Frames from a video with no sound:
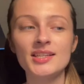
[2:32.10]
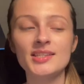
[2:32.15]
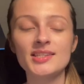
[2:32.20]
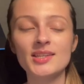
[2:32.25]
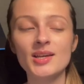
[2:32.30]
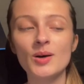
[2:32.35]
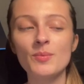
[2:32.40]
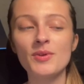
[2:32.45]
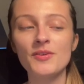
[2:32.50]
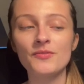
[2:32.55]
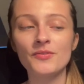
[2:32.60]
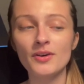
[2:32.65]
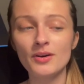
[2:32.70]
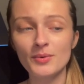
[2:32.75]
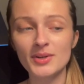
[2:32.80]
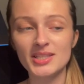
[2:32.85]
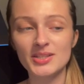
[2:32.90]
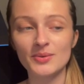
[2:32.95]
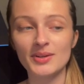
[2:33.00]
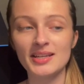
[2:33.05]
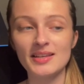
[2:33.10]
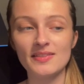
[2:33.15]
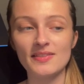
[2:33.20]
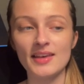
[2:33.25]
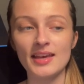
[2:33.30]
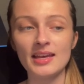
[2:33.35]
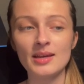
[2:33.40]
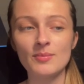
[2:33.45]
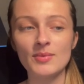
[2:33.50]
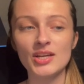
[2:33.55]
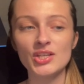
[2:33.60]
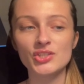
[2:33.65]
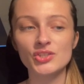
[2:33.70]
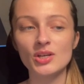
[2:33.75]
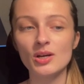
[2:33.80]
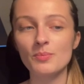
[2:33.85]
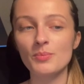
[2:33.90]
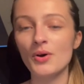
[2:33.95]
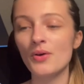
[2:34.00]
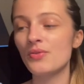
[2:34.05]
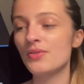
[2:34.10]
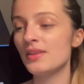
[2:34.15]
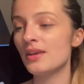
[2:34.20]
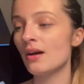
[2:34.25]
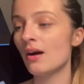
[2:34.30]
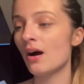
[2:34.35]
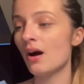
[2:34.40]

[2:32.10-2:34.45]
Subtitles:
So before we do anything, make sure both the